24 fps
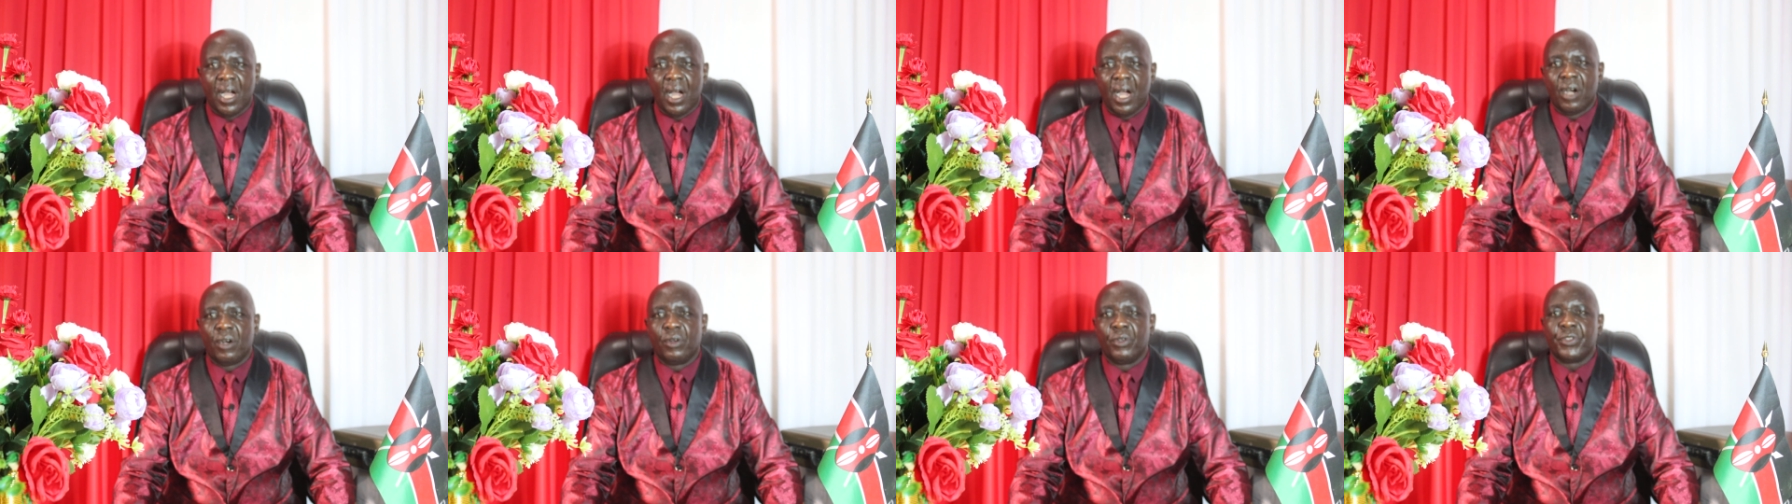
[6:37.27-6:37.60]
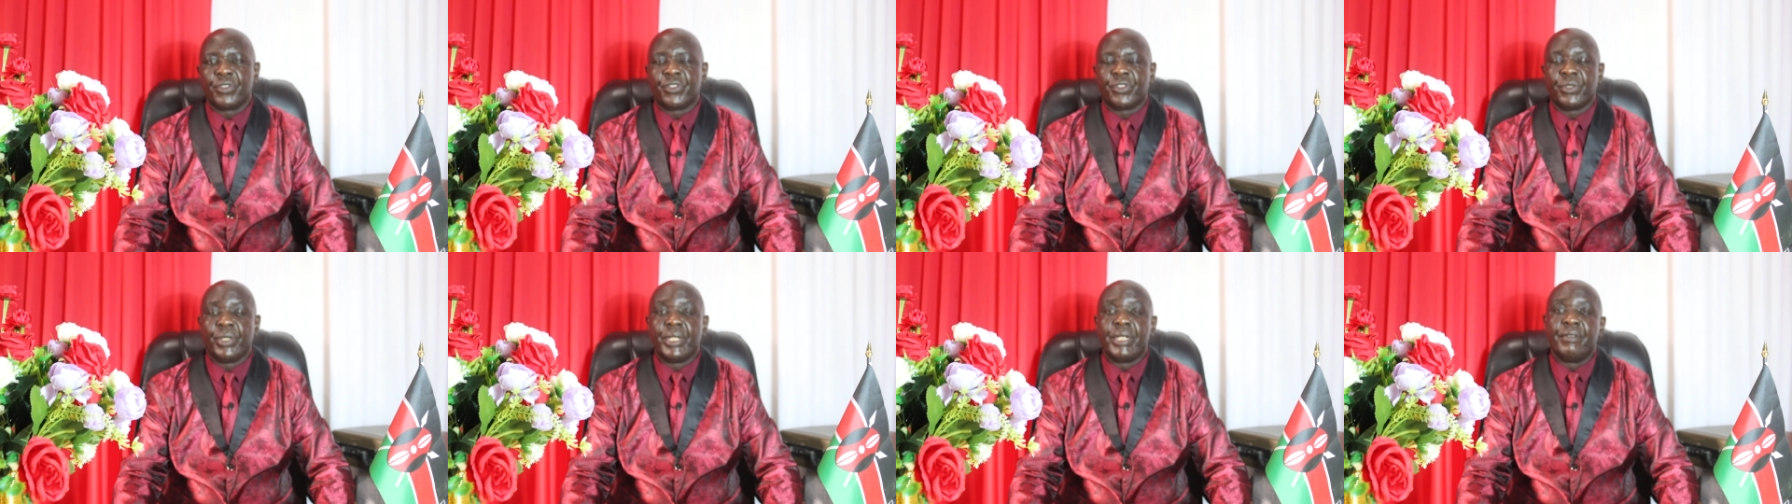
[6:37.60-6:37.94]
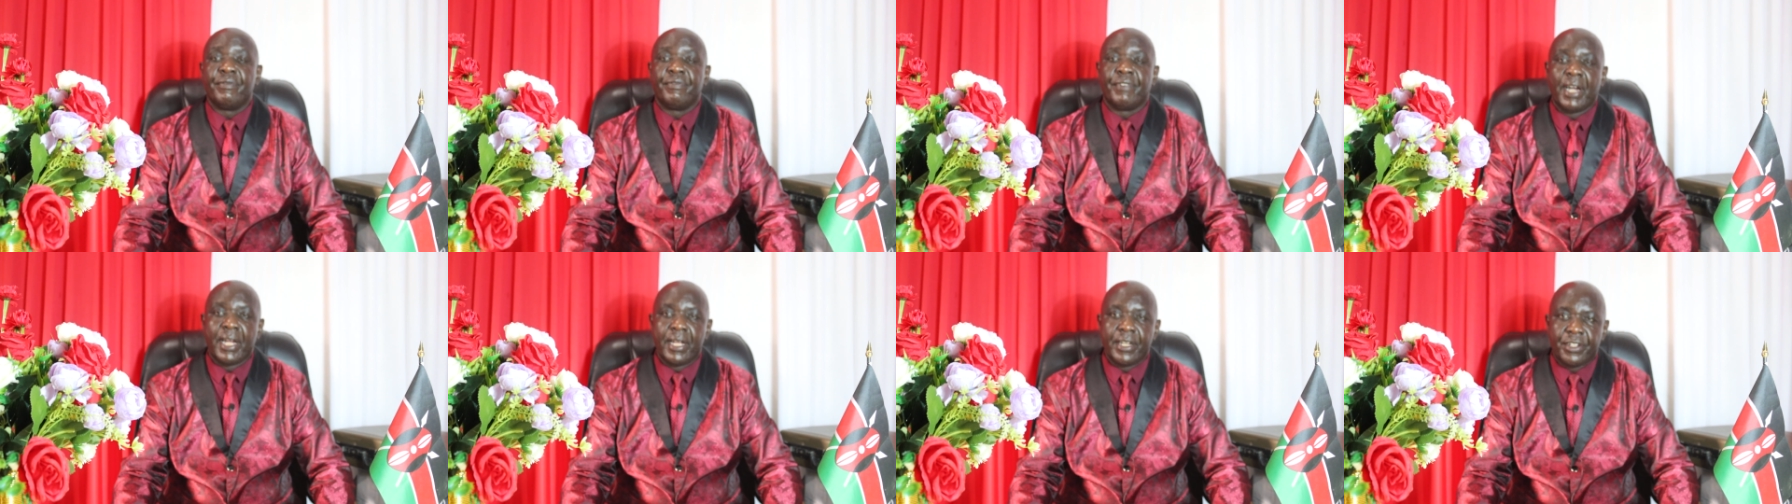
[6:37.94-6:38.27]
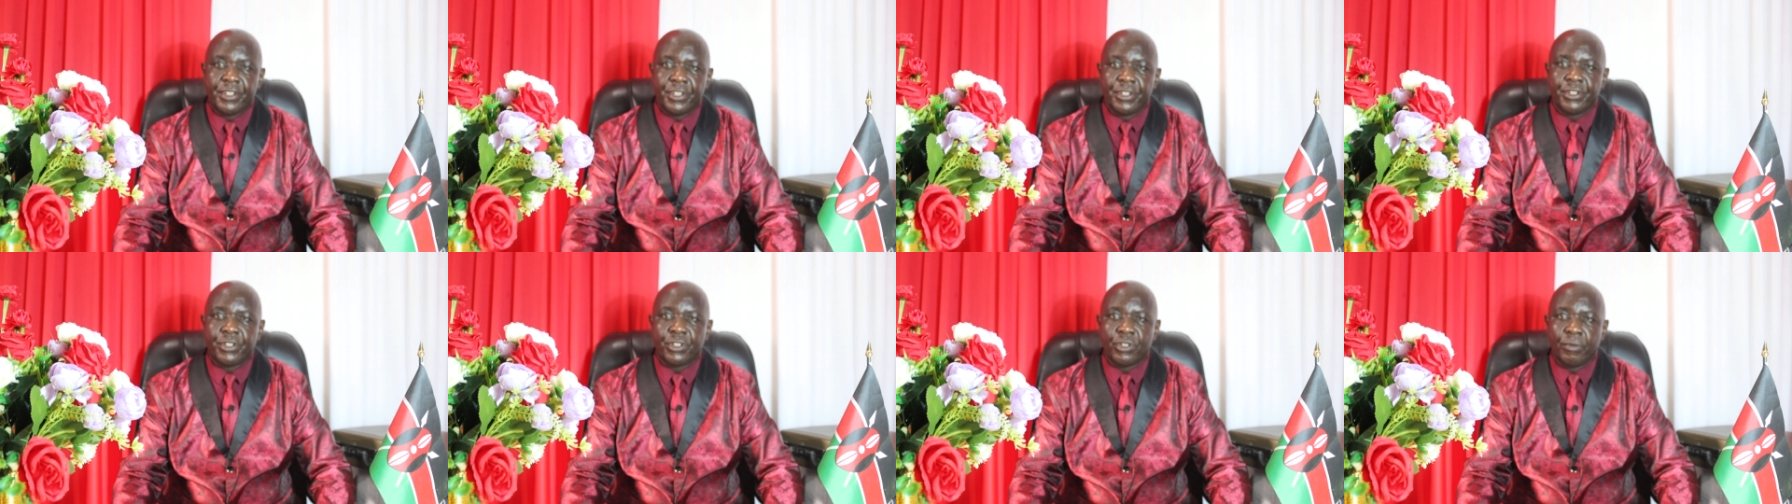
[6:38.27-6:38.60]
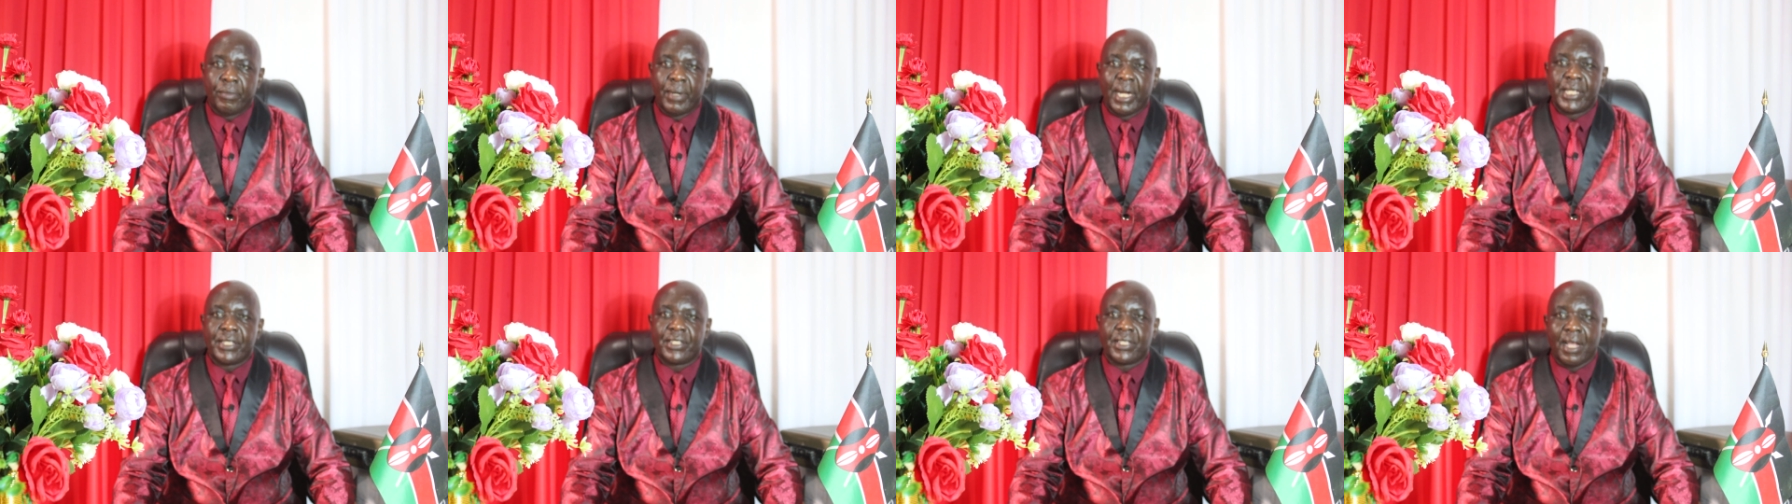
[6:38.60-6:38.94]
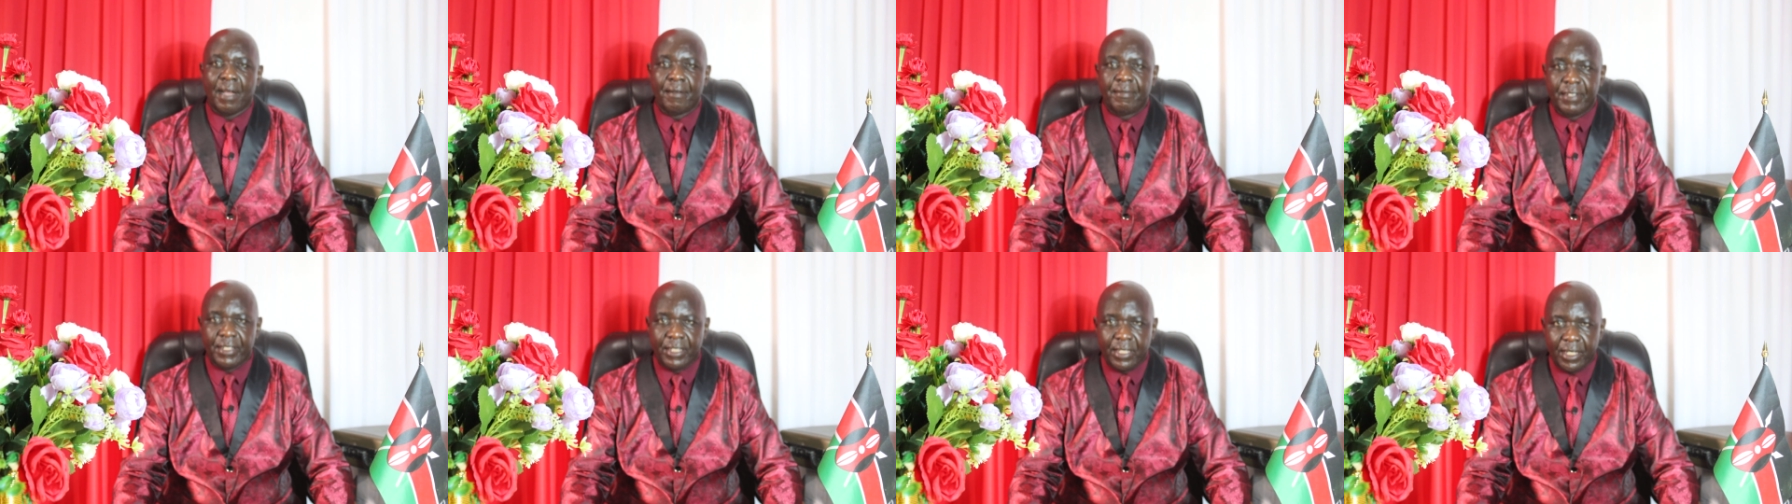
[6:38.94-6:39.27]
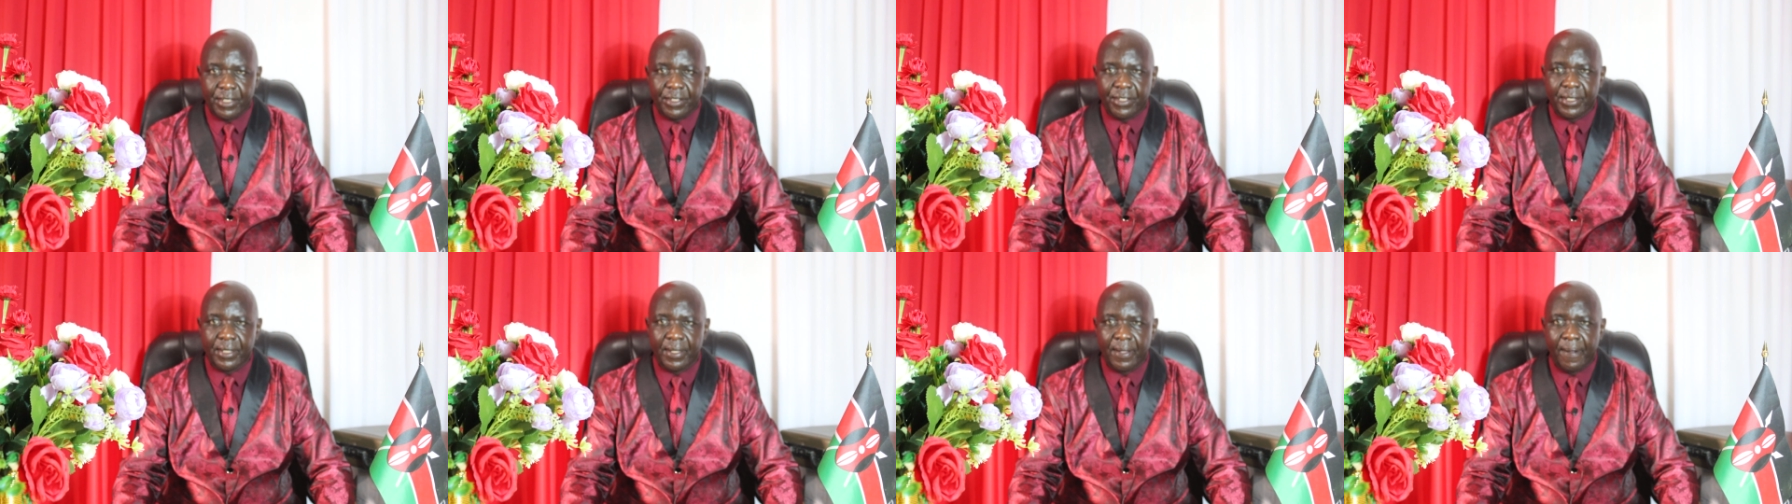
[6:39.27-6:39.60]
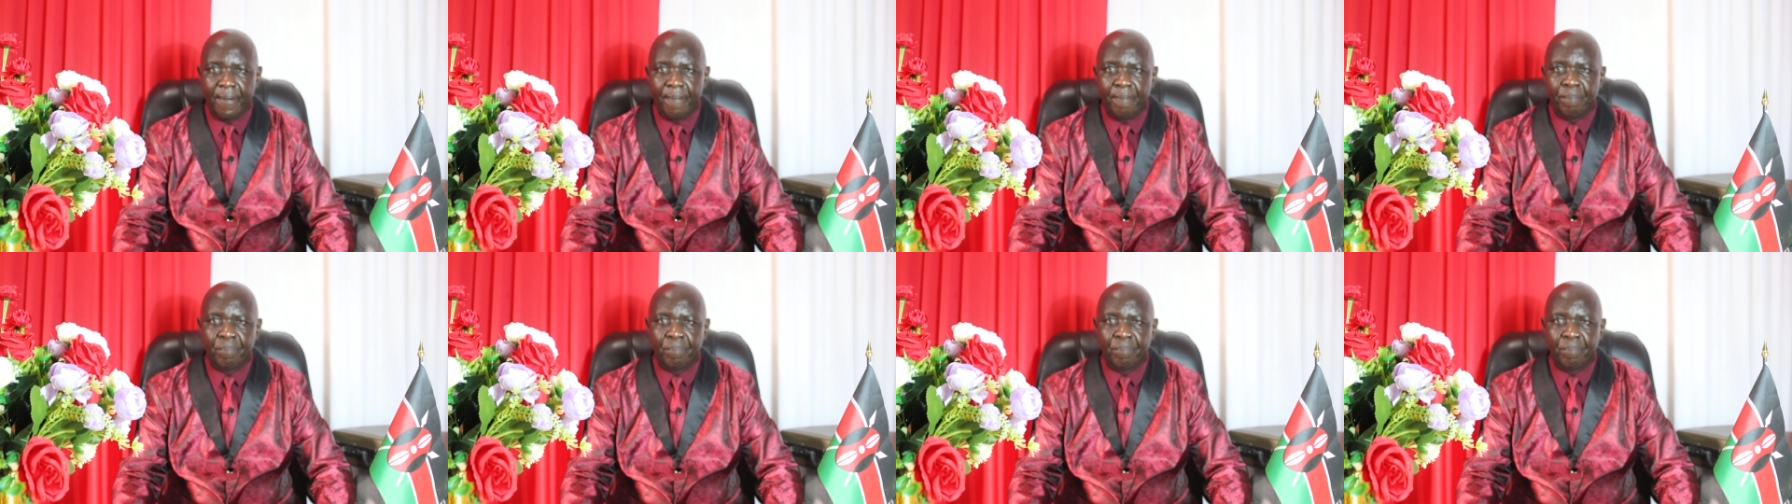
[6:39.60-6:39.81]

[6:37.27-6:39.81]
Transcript: I also invite you to my services